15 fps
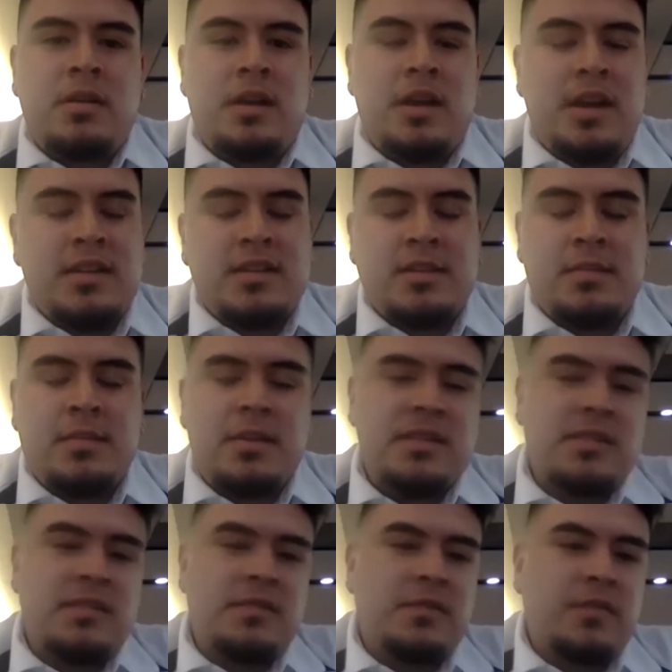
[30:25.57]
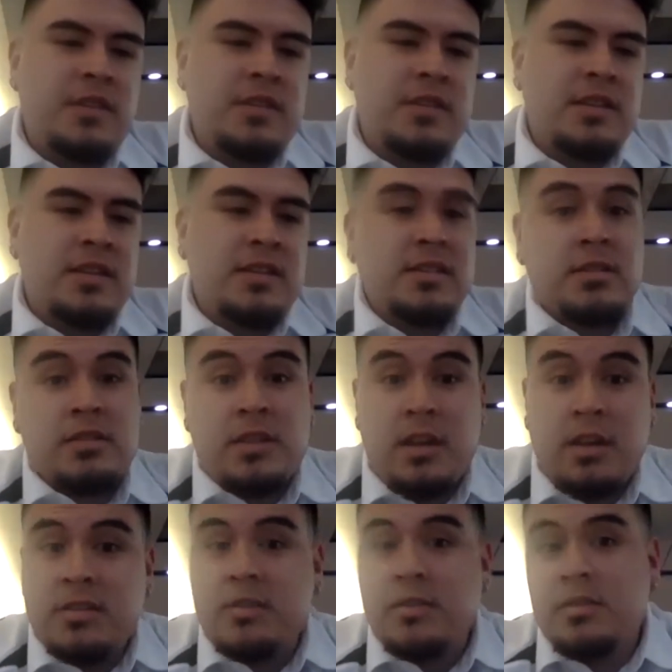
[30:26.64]
I actually made some friends that I still
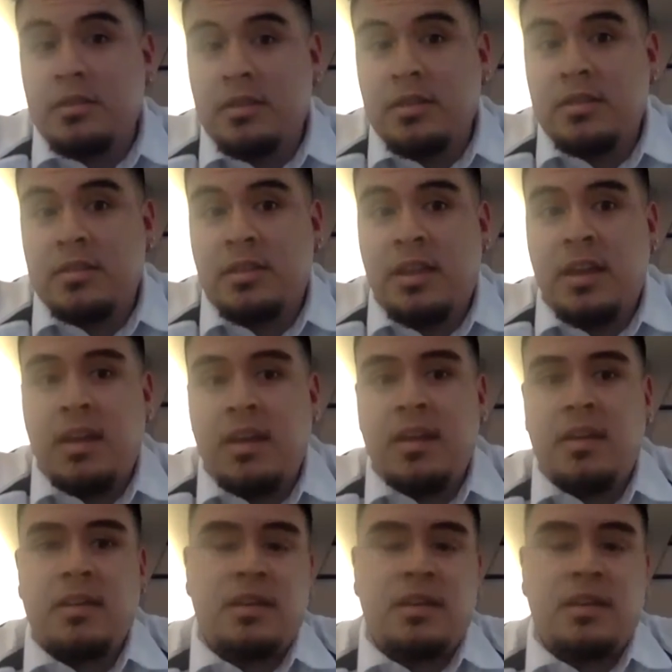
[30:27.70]
talk to this day.